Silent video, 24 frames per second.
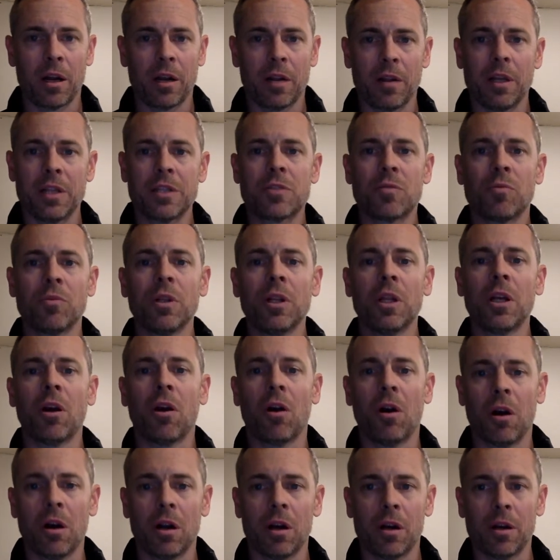It's really
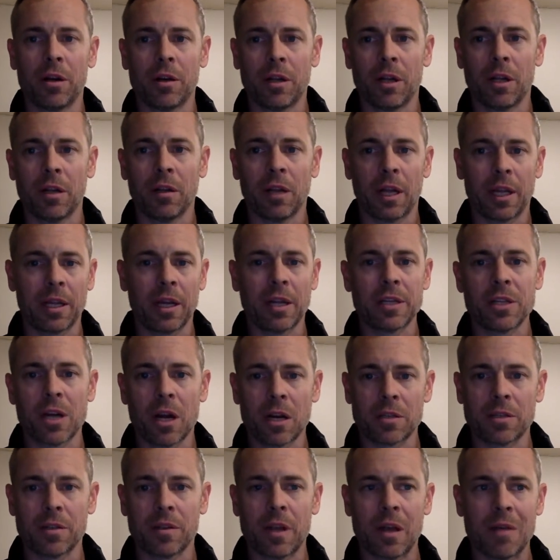hard, like I
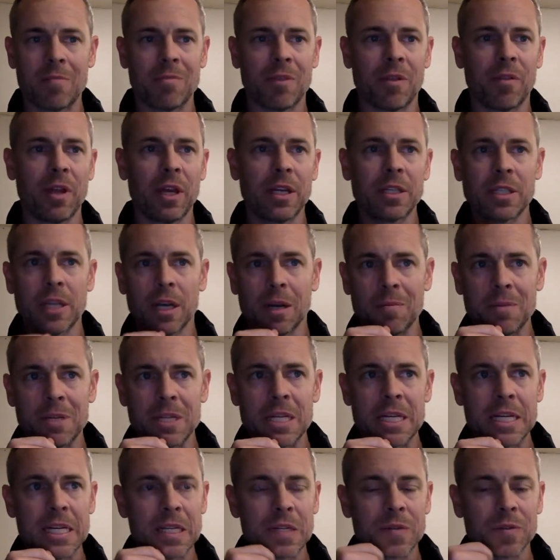talk to them, they tell me
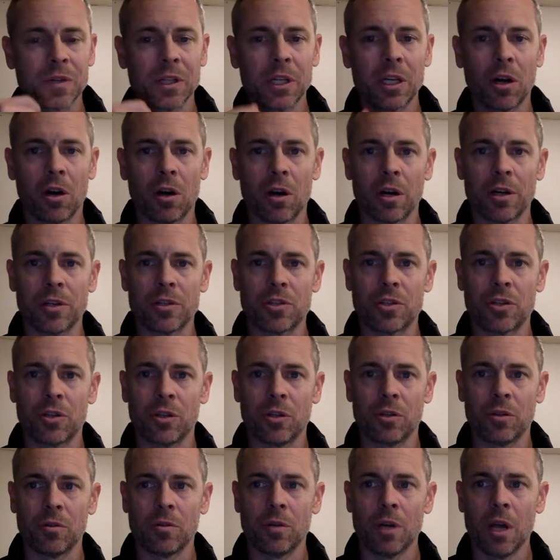that it's really hard
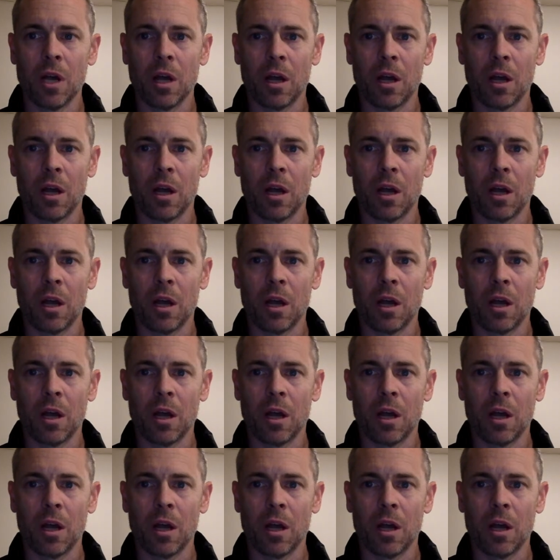to